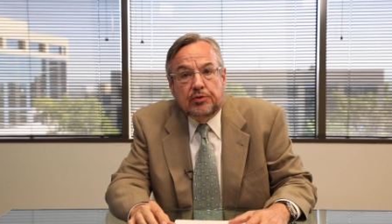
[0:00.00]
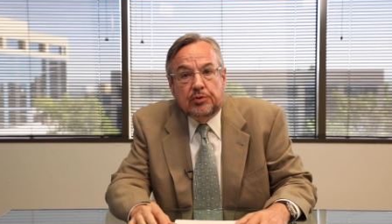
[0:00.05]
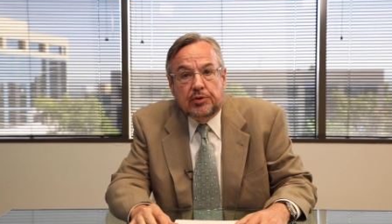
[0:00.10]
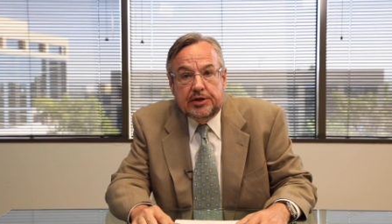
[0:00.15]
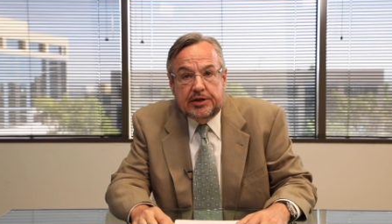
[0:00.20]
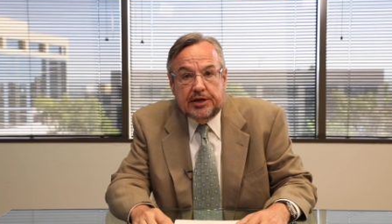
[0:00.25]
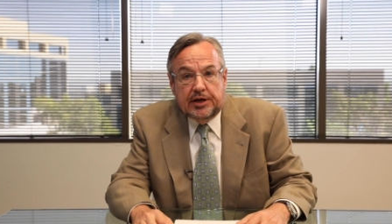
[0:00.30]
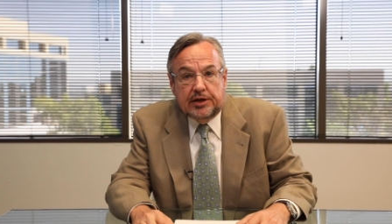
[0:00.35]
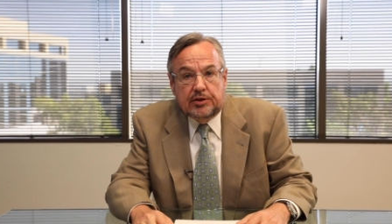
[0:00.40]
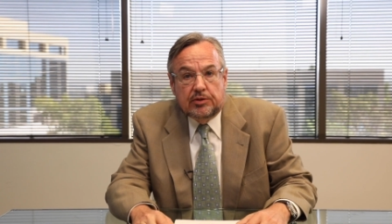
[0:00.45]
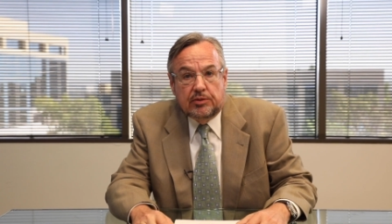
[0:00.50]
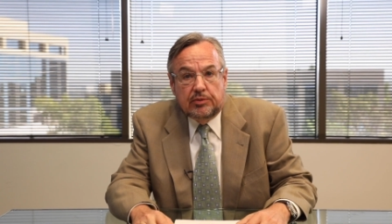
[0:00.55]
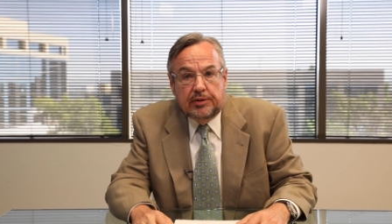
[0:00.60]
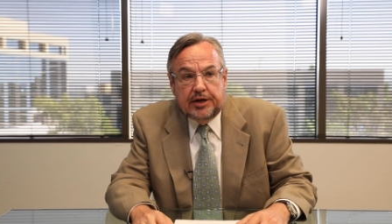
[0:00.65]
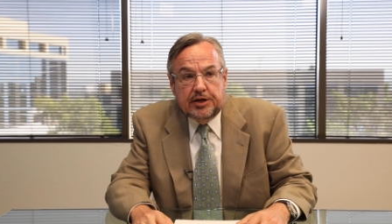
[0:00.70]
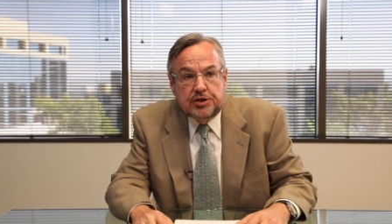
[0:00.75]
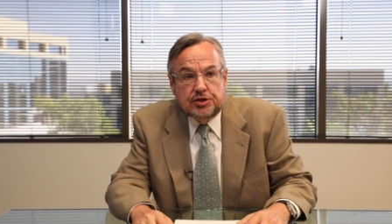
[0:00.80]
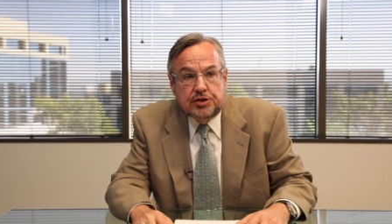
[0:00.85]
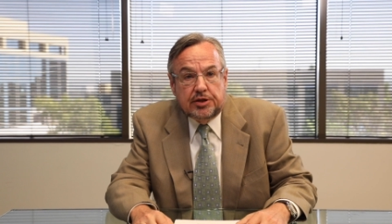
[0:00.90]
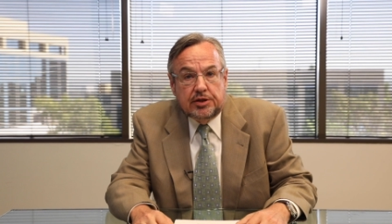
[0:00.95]
or a
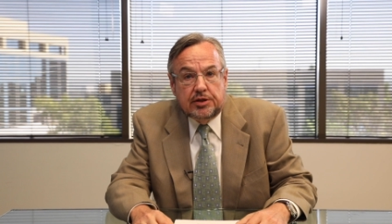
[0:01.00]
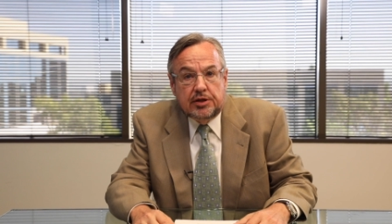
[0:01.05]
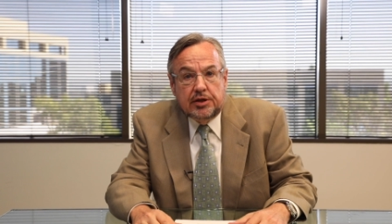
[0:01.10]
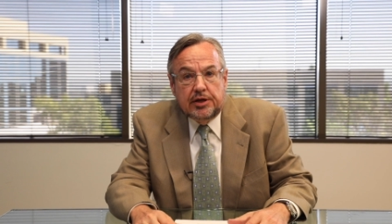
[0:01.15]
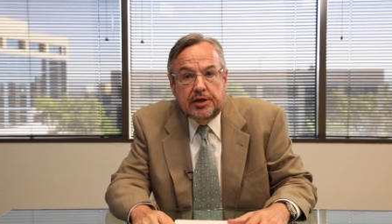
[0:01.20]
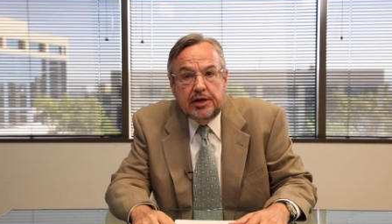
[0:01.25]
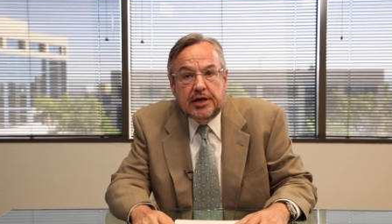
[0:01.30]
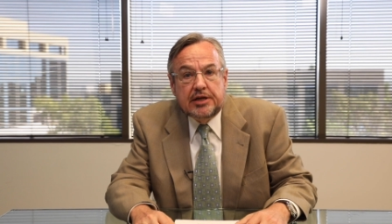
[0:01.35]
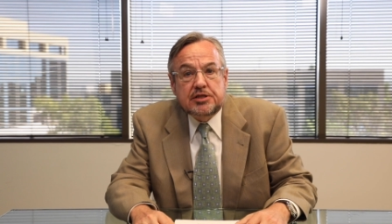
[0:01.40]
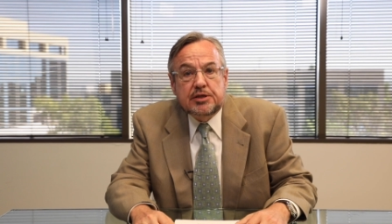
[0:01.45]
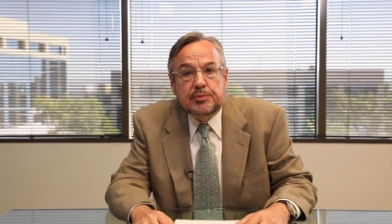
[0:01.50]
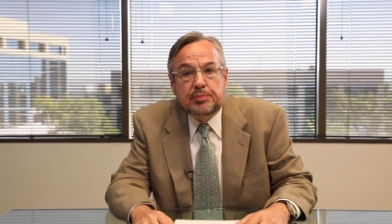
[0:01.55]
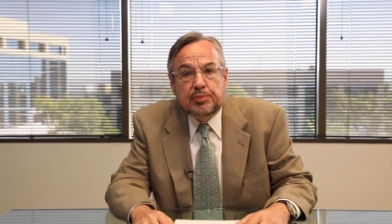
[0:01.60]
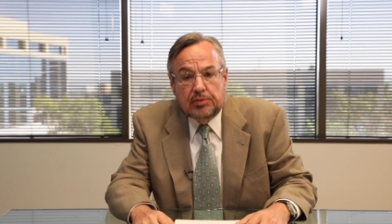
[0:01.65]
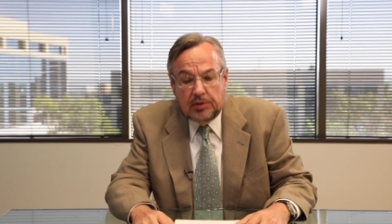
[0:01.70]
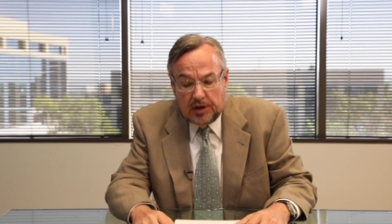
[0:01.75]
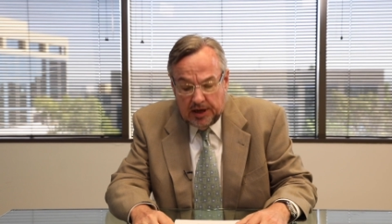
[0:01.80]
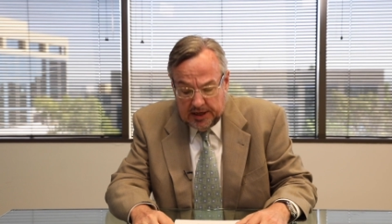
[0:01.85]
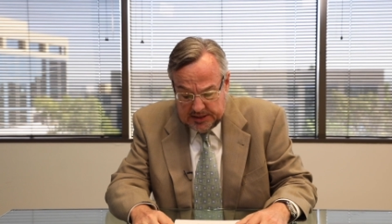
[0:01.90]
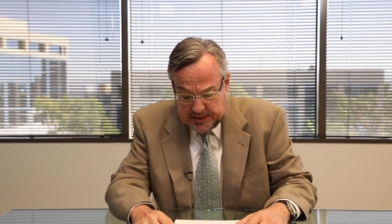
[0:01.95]
declaration. It's a
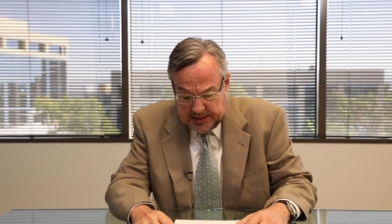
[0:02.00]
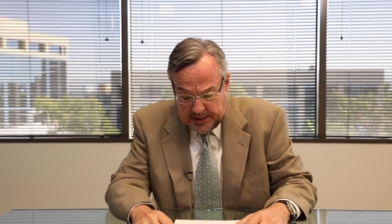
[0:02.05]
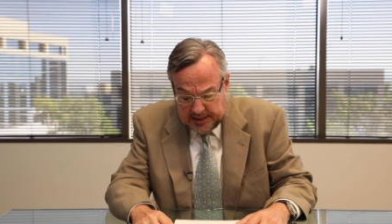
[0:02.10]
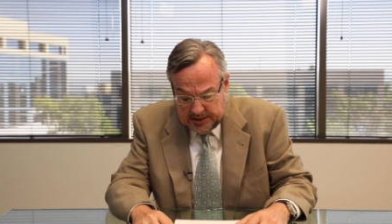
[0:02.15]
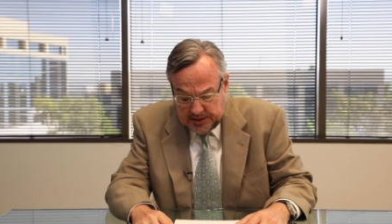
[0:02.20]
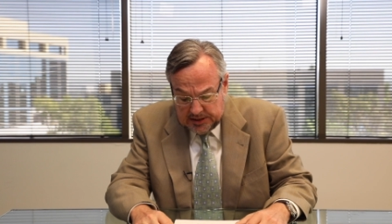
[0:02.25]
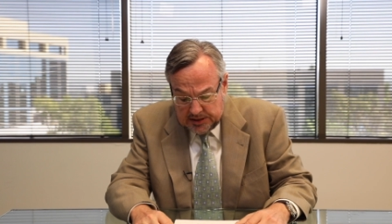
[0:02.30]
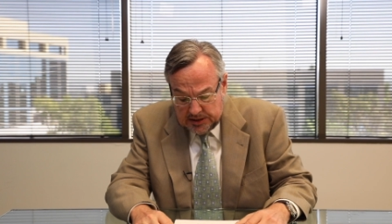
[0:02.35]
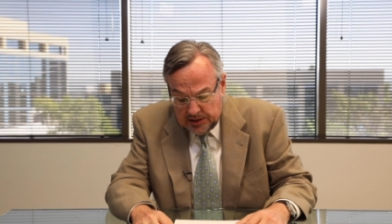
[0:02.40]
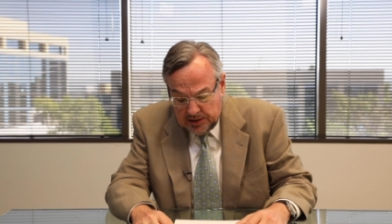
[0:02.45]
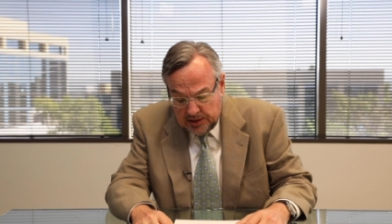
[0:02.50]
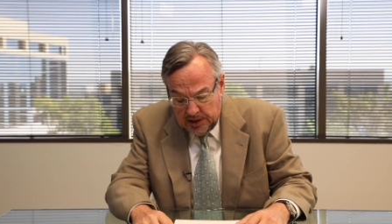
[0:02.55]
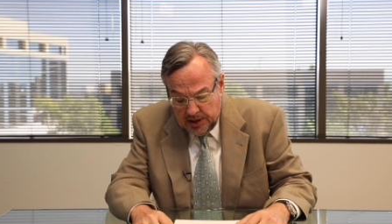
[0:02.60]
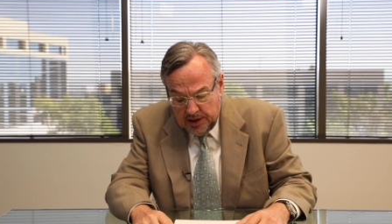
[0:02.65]
process.